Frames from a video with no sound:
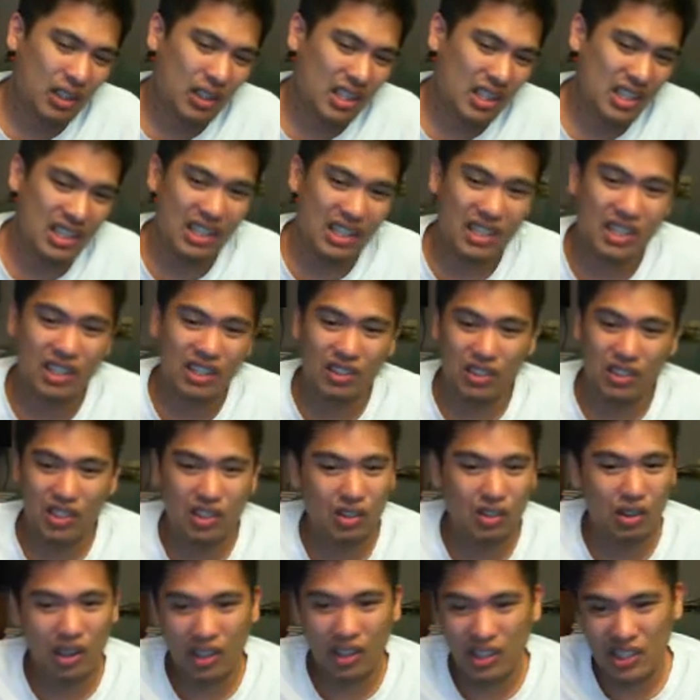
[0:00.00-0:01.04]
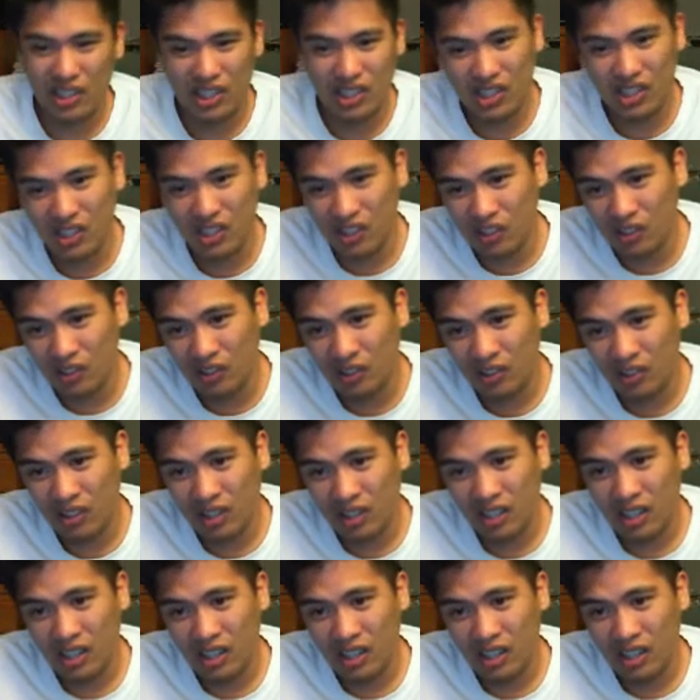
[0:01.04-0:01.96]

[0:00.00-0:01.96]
wrestling still his strongest suit,